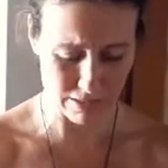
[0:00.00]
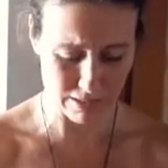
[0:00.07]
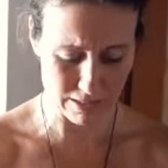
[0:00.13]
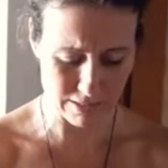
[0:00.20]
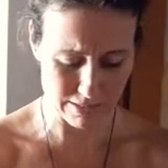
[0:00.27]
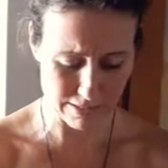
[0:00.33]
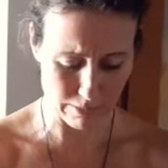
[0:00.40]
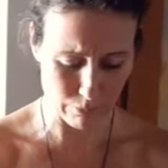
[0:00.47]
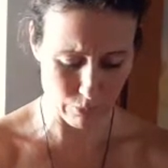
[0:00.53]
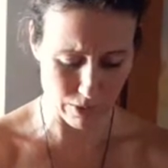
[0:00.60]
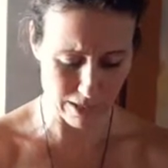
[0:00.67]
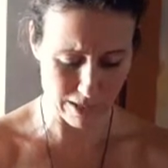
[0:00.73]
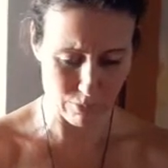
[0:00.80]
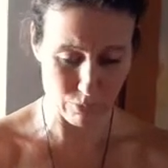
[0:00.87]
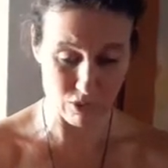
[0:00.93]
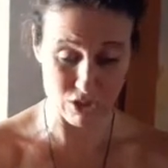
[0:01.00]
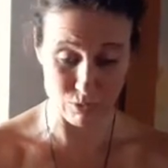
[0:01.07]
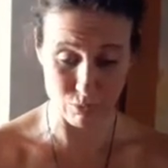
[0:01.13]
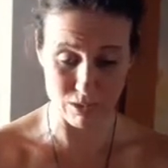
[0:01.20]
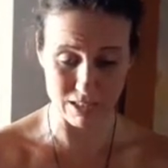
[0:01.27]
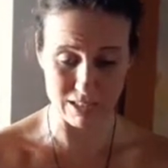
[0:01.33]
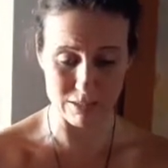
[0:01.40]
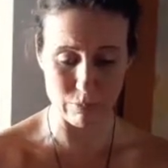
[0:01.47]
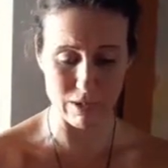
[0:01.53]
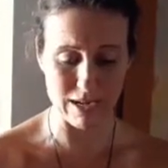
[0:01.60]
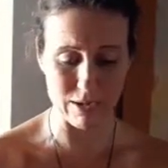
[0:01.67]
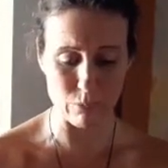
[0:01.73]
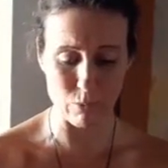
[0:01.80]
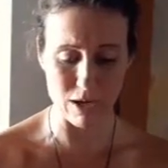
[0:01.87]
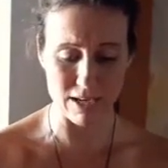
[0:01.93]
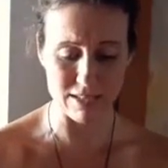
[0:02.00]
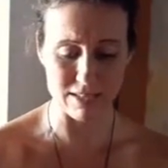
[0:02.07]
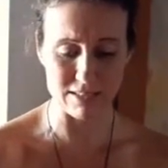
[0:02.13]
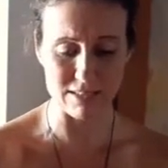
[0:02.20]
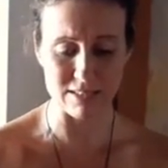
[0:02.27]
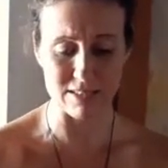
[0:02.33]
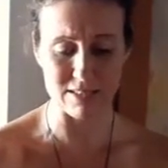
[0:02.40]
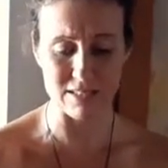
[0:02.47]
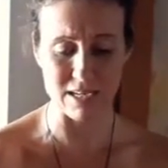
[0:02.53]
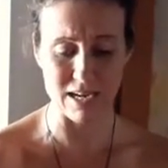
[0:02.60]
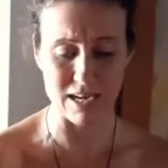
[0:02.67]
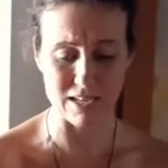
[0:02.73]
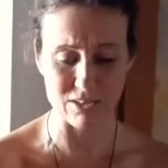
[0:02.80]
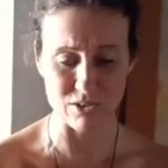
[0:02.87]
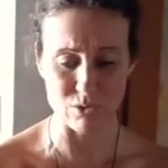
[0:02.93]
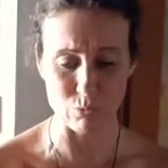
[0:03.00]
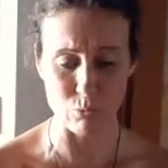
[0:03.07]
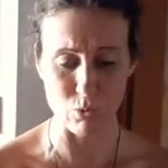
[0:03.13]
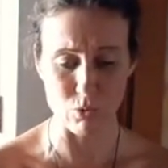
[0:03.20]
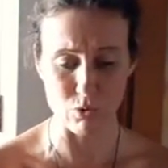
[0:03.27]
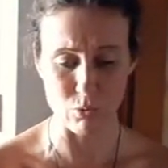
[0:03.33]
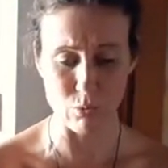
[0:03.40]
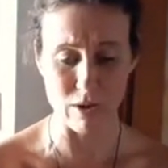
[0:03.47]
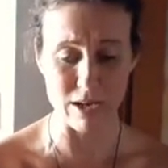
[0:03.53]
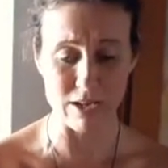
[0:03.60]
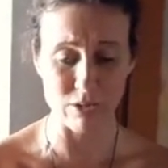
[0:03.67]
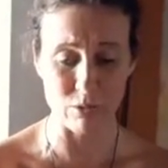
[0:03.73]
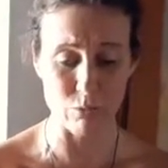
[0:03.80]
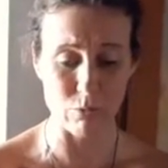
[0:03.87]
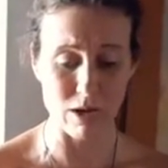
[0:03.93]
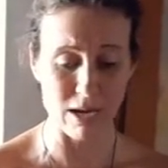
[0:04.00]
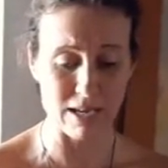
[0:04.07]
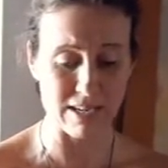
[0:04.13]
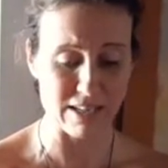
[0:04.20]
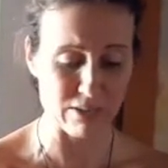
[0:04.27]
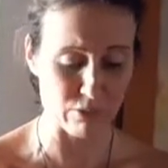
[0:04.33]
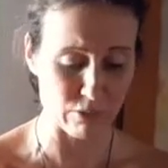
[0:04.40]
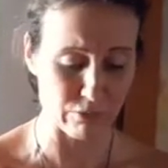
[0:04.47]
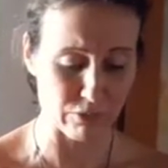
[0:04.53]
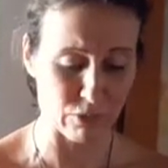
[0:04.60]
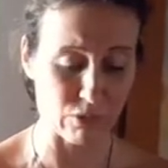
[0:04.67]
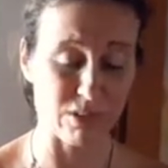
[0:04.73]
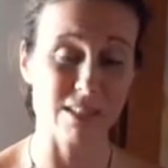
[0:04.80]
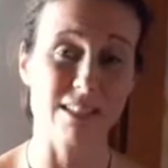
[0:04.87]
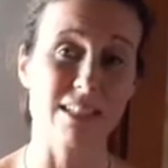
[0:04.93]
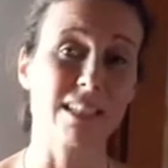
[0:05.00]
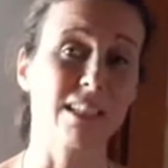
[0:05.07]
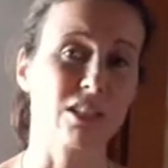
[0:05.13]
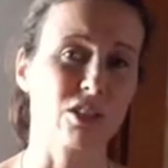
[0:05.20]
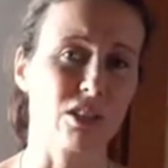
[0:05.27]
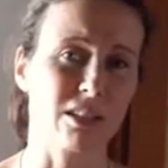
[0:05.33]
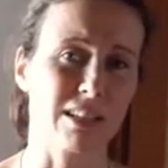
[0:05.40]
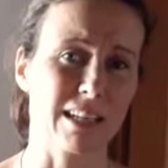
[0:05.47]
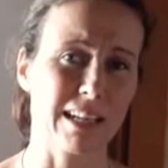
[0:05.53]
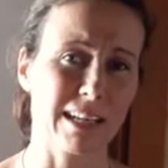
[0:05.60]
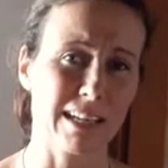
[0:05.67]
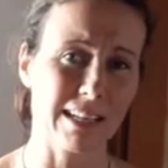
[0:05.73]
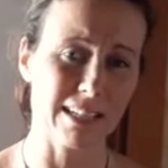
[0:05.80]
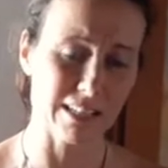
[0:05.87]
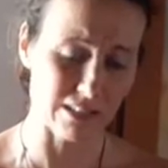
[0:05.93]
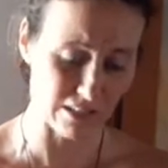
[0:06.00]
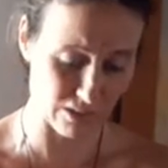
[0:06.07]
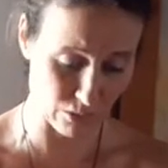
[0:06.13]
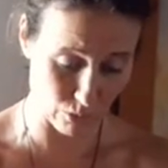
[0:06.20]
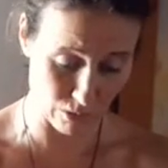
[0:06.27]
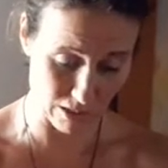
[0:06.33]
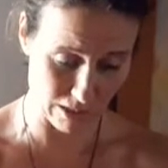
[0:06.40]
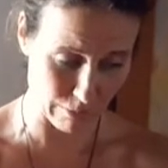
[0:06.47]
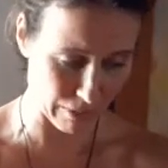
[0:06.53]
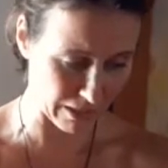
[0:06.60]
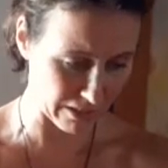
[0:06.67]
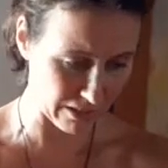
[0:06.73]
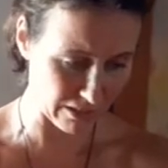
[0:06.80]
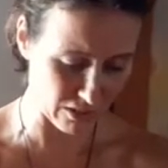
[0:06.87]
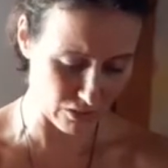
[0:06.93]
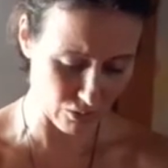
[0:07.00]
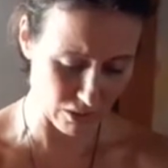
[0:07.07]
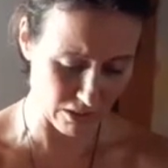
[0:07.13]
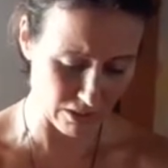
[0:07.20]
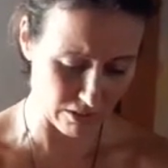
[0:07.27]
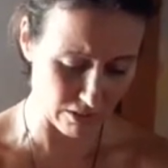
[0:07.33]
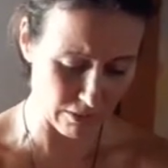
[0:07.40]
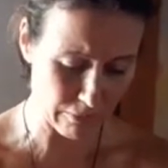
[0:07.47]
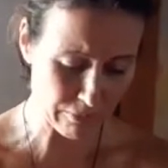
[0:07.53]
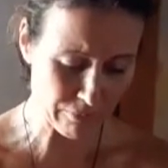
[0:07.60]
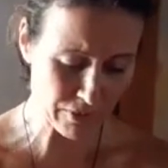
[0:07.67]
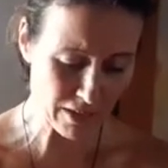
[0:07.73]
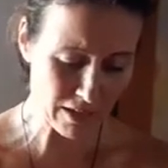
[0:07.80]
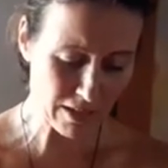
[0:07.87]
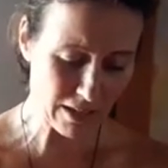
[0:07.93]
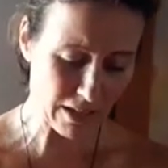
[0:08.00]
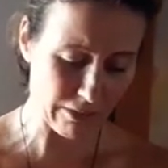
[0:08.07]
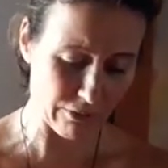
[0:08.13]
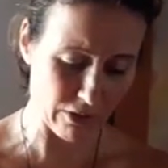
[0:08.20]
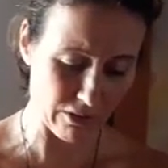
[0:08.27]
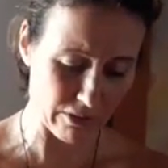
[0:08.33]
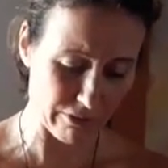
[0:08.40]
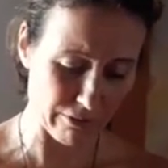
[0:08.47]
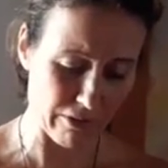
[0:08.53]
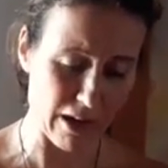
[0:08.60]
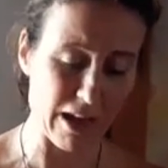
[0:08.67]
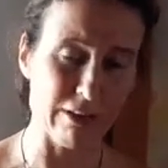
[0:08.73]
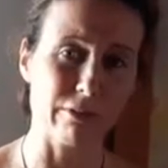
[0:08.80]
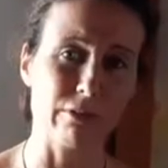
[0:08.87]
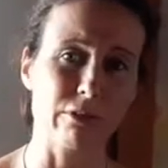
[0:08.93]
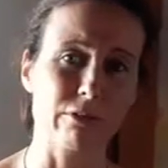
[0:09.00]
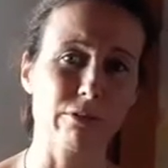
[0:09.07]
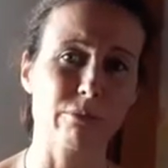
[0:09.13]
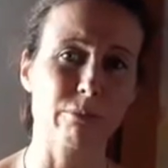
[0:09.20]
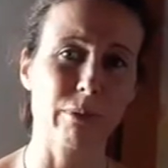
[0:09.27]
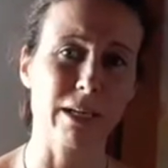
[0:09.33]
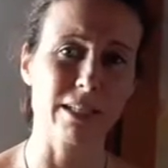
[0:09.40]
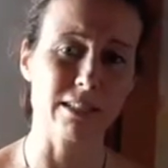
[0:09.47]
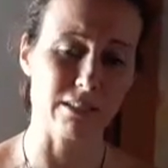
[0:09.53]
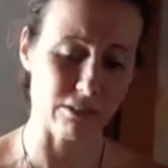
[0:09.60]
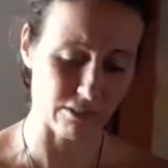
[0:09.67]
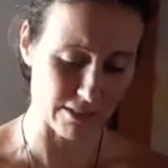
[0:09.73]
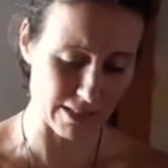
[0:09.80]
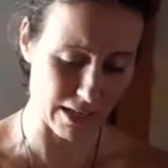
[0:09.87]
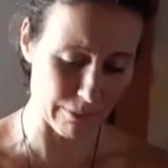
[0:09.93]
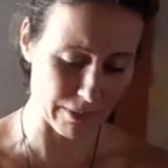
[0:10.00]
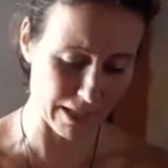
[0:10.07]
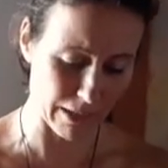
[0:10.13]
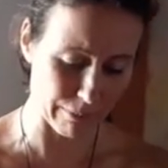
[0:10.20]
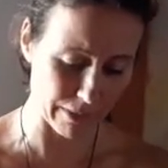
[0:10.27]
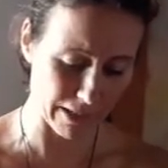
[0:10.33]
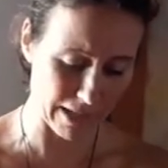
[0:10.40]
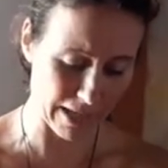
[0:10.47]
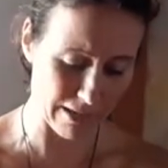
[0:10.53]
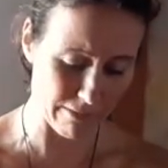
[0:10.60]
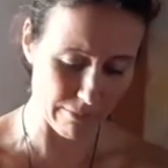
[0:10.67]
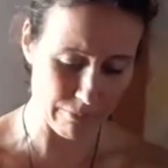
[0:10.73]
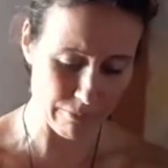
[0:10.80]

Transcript: in some way, which would explain why there's a desire to walk away, or why neither of you are seeing each other clearly. It's talking about the struggle. I've got the Five of Pentacles coming up again,